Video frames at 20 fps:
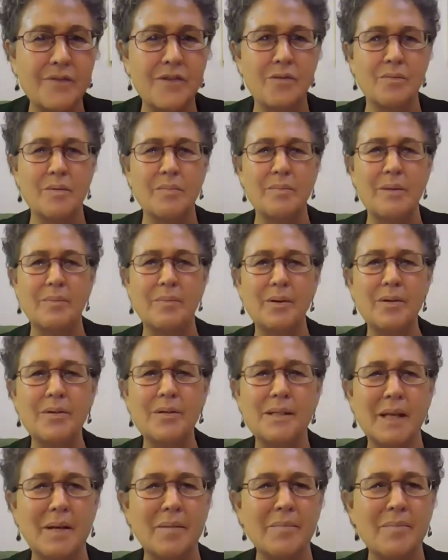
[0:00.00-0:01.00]
to remember,
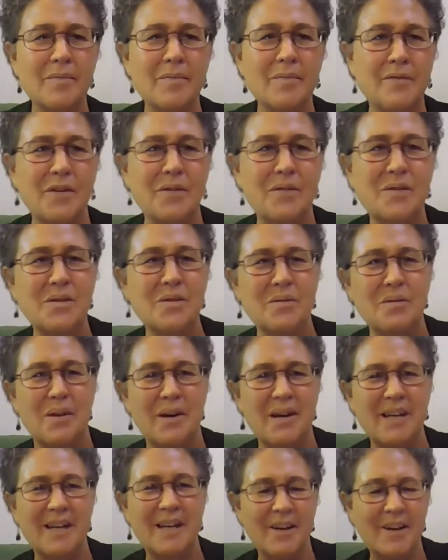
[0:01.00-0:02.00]
some folks who
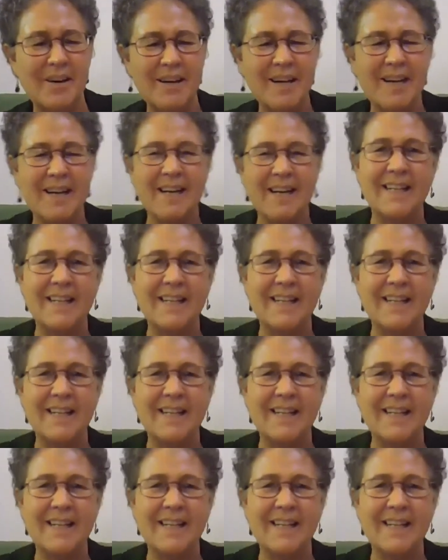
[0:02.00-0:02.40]
are here,